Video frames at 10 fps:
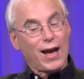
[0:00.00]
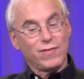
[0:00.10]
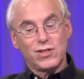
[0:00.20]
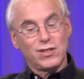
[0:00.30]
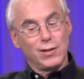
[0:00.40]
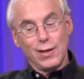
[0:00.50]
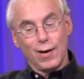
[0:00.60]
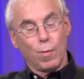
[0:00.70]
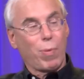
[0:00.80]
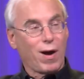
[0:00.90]
I, you
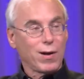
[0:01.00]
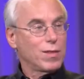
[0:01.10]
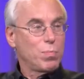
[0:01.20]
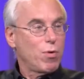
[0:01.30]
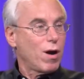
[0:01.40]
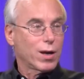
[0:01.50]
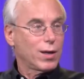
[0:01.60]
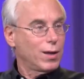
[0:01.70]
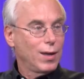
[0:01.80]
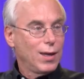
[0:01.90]
know, part of the
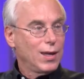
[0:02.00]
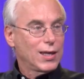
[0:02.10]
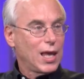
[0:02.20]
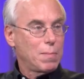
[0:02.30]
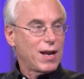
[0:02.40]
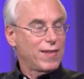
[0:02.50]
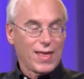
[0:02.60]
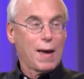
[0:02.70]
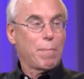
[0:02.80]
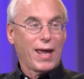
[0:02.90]
book came out of
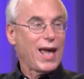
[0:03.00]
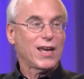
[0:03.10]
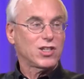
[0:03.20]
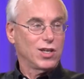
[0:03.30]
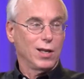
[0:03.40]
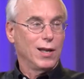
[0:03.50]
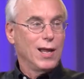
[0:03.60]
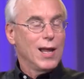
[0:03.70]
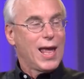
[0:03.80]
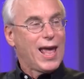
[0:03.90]
that passion. Yes.